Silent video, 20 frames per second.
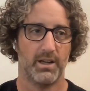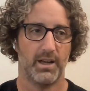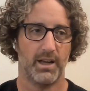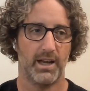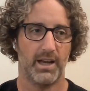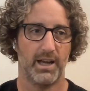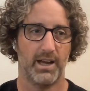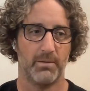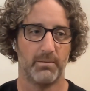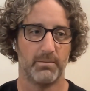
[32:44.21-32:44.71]

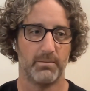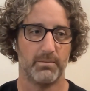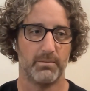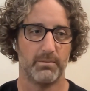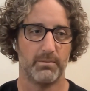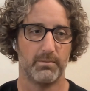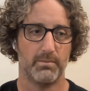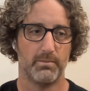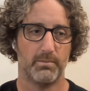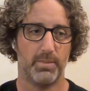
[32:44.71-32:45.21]

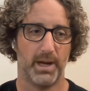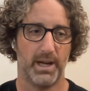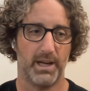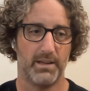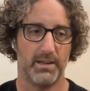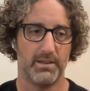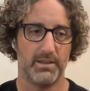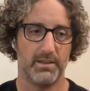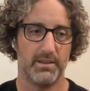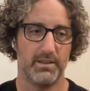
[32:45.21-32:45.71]
But
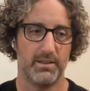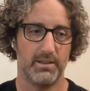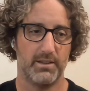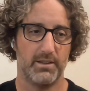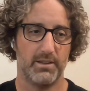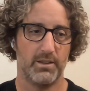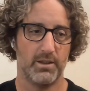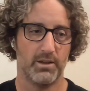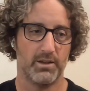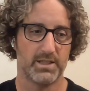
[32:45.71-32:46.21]

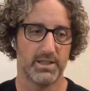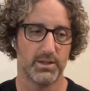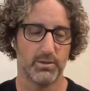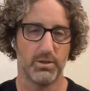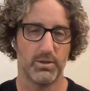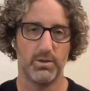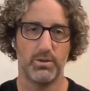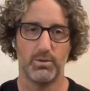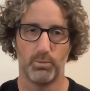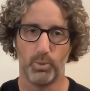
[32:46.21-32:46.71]
until
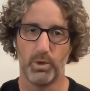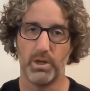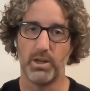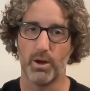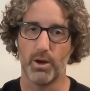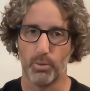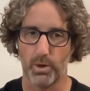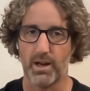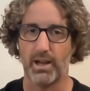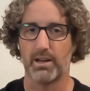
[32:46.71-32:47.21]
we
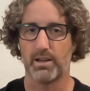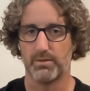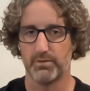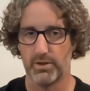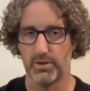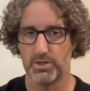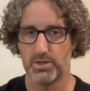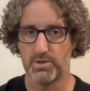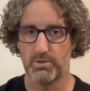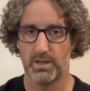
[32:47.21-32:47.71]
know what our
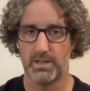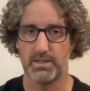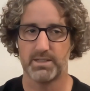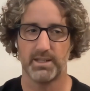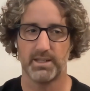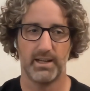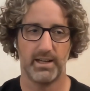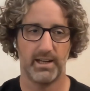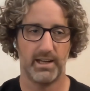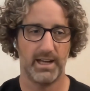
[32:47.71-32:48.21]
conversion rates
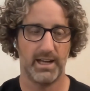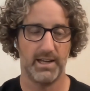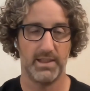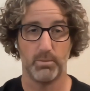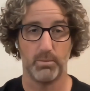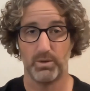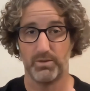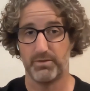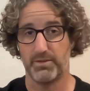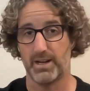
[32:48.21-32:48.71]
are, and
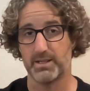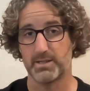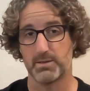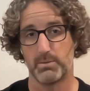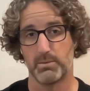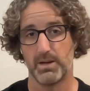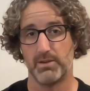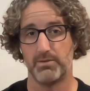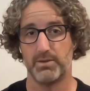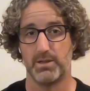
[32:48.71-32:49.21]
then we factor
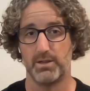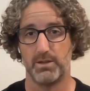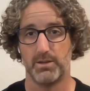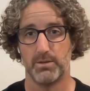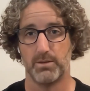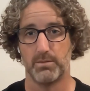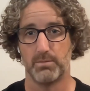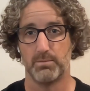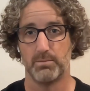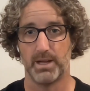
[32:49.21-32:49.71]

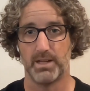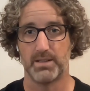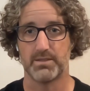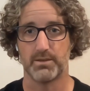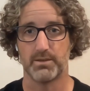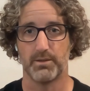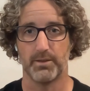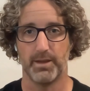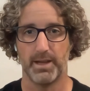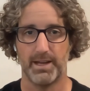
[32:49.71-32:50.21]
revenue based
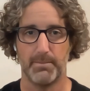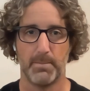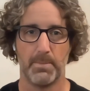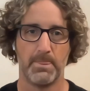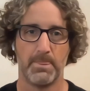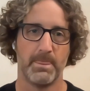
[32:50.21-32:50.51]
on that,